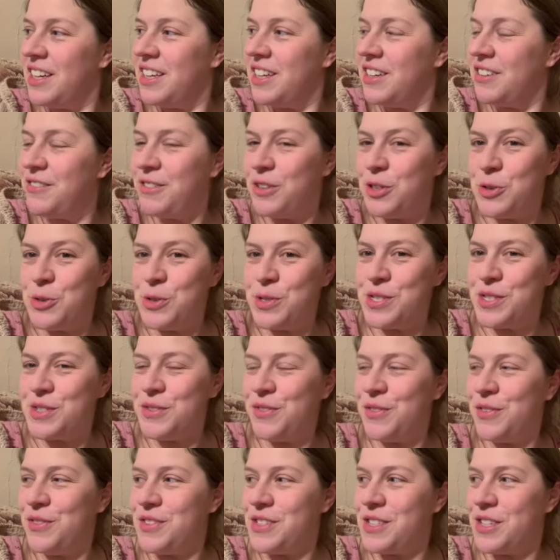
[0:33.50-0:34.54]
folks.
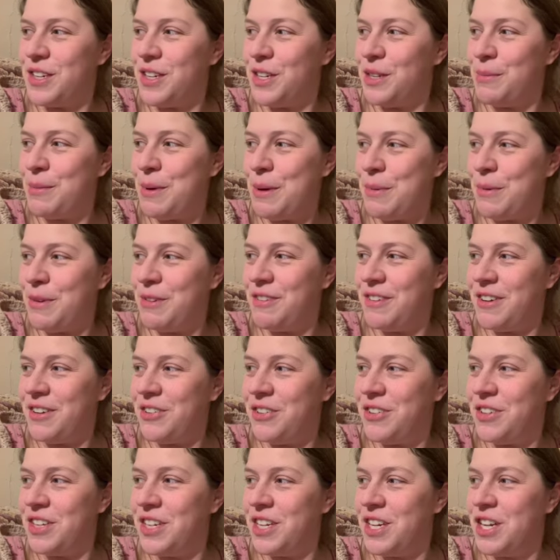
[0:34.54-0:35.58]
Sorry, the baby fell.
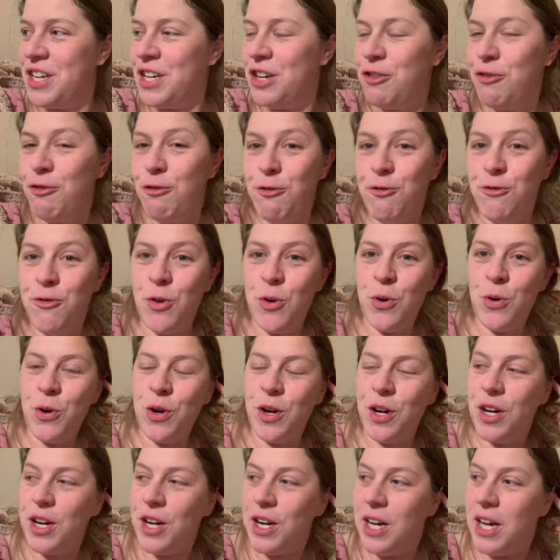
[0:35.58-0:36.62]

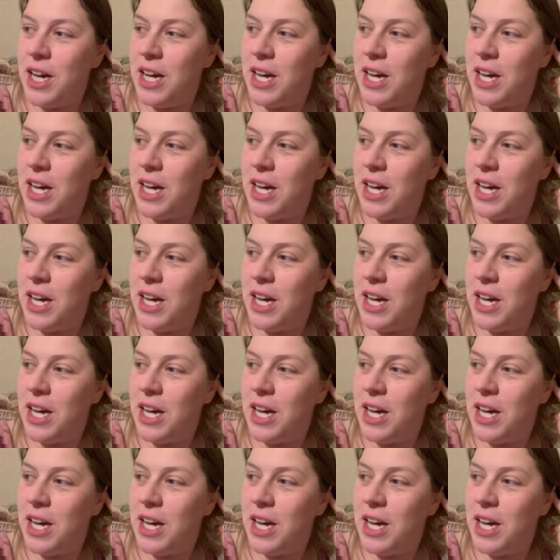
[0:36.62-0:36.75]
For